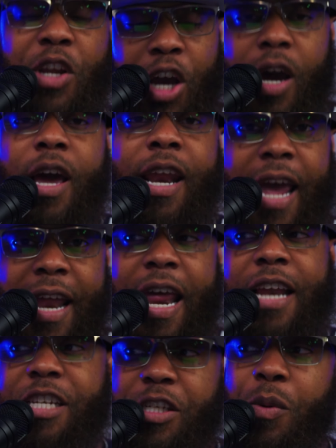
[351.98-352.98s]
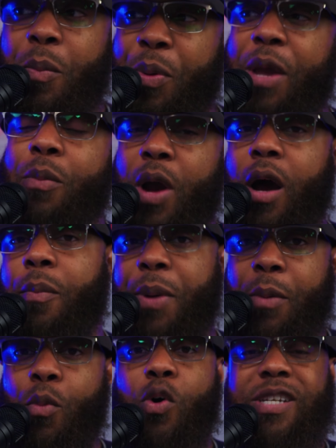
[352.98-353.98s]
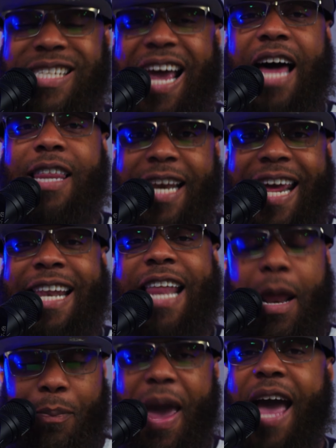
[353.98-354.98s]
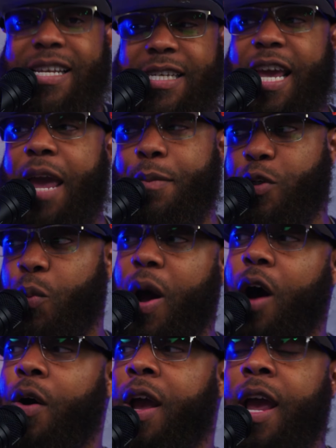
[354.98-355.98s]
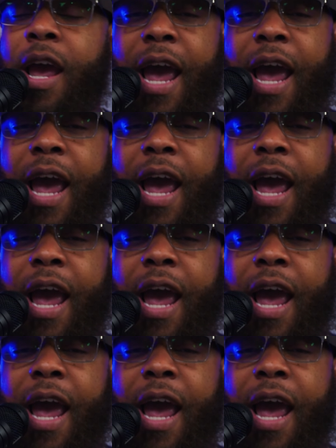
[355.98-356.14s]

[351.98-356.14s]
good and just be more solid in that passing game as well?